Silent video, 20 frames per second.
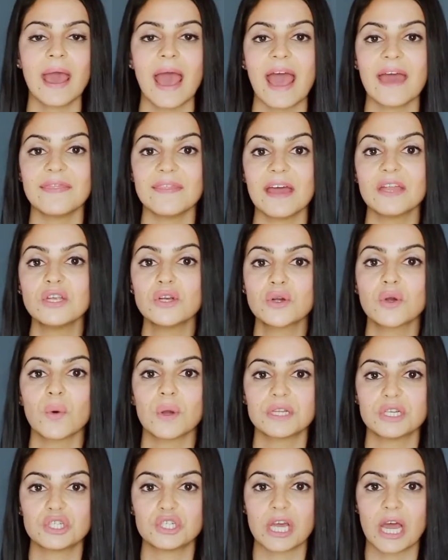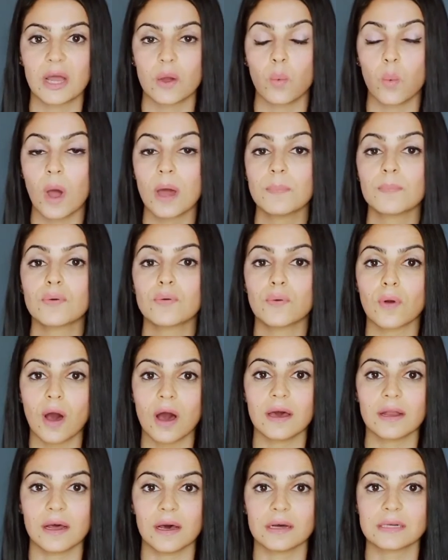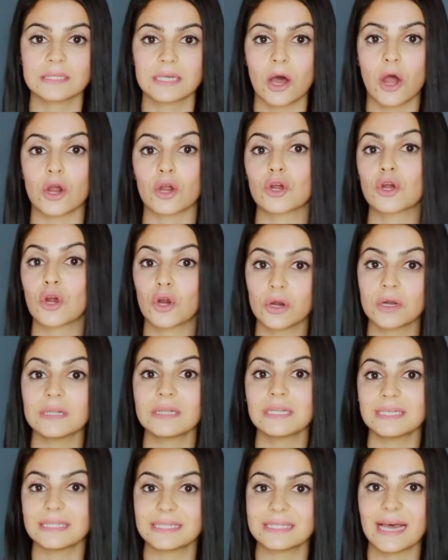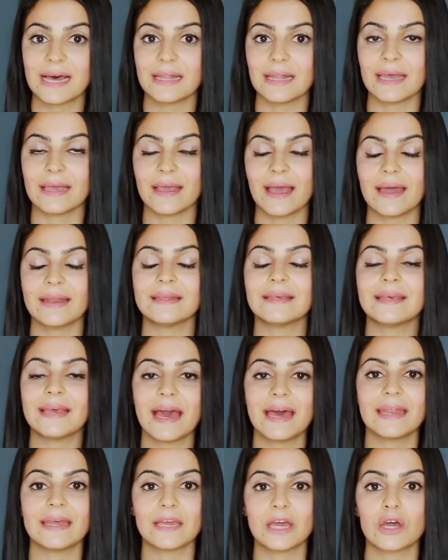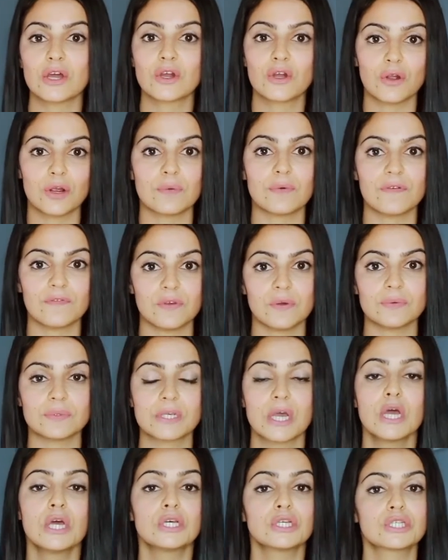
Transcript: and then you're going to check what products are currently selling and getting current reviews.